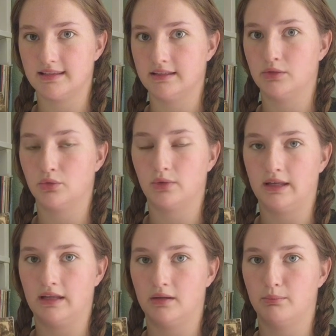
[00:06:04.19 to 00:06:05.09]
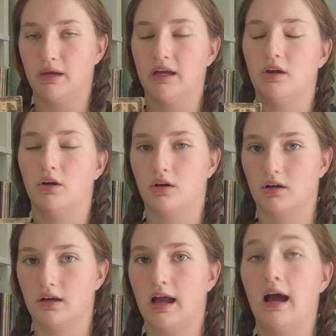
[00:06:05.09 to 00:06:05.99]
Little Queen by
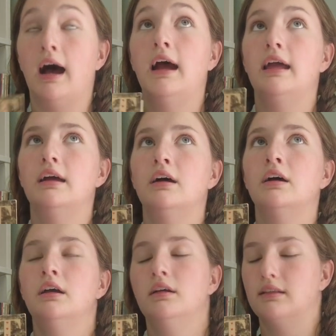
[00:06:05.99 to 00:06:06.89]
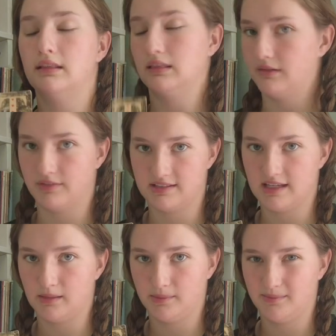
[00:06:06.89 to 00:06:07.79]
Heart. I love this
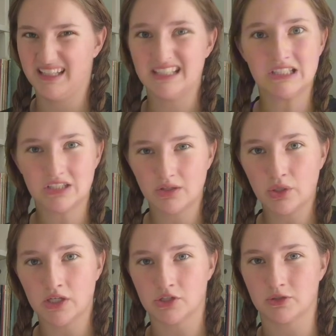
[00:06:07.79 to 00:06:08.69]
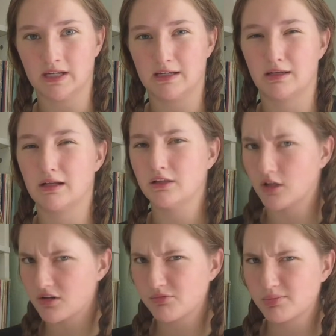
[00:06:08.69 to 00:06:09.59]
album. It's so underrated. A
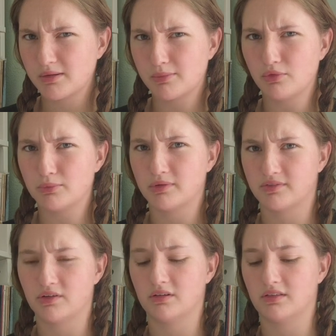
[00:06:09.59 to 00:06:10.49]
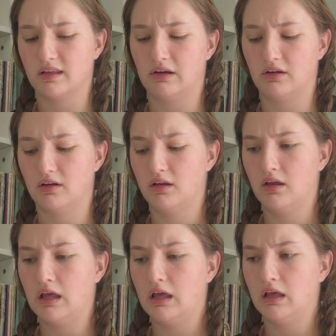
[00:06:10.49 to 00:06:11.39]
lot of people prefer their
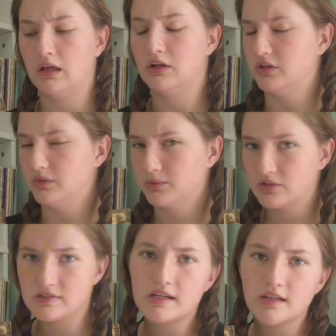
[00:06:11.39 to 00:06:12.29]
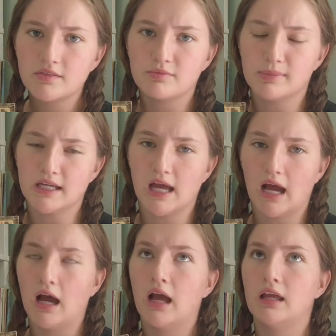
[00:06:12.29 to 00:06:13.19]
newer stuff, but
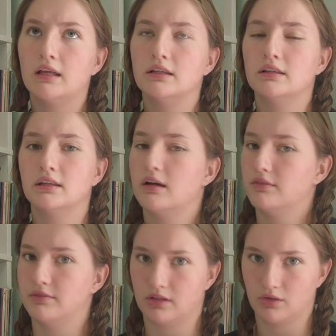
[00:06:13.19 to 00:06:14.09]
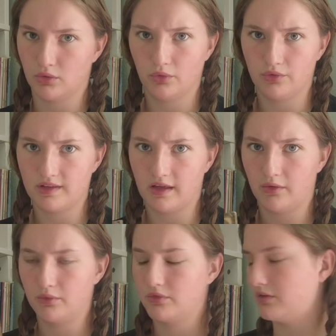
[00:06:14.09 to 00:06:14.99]
I love their old
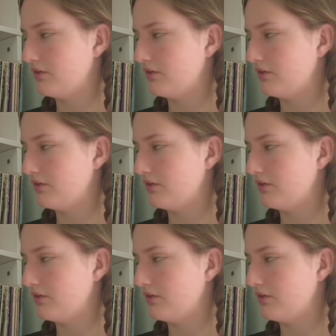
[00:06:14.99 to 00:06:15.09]
sound.